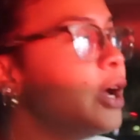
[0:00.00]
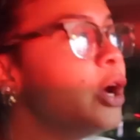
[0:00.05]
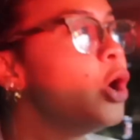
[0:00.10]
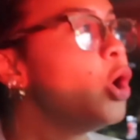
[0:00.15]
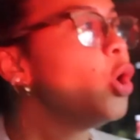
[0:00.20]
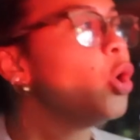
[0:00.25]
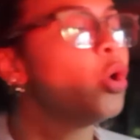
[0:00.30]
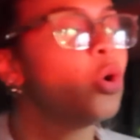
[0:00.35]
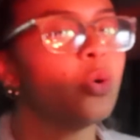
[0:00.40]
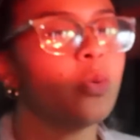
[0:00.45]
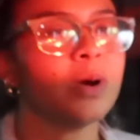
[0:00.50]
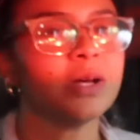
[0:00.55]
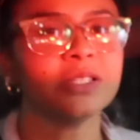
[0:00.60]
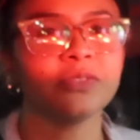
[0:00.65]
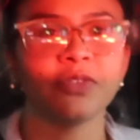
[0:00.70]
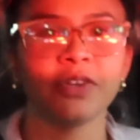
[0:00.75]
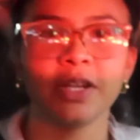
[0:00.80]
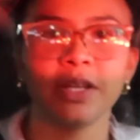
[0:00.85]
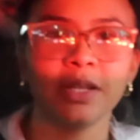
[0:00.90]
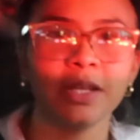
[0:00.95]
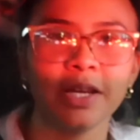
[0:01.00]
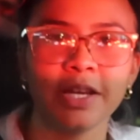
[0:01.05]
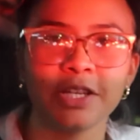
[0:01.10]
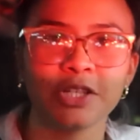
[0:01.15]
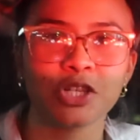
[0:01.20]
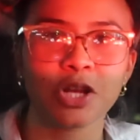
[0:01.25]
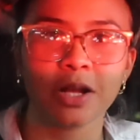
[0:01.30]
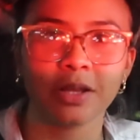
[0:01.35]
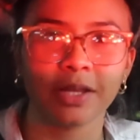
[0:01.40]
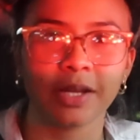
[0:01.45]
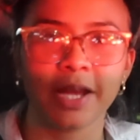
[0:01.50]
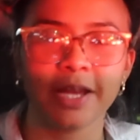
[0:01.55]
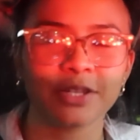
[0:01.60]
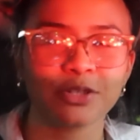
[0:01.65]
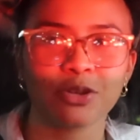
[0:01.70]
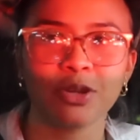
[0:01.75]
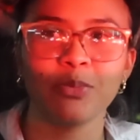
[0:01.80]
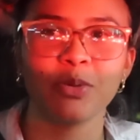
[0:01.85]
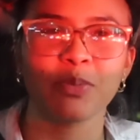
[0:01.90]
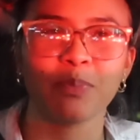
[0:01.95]
Mm-hmm. Who wants vanilla and chocolate
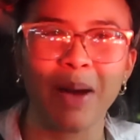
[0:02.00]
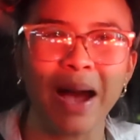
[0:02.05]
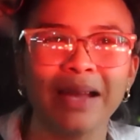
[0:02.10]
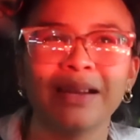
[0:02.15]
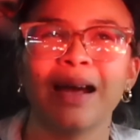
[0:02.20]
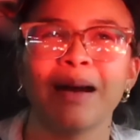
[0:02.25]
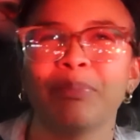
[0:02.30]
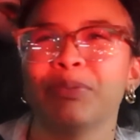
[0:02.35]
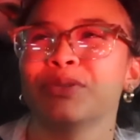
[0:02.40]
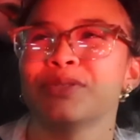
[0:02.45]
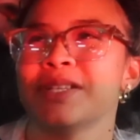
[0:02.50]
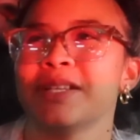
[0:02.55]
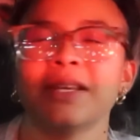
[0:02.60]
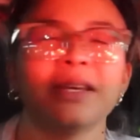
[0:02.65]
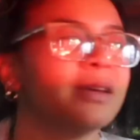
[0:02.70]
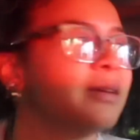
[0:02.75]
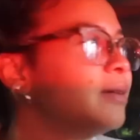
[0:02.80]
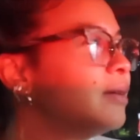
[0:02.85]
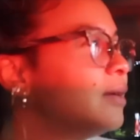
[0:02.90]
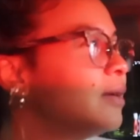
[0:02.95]
ice cream with pineapples in it?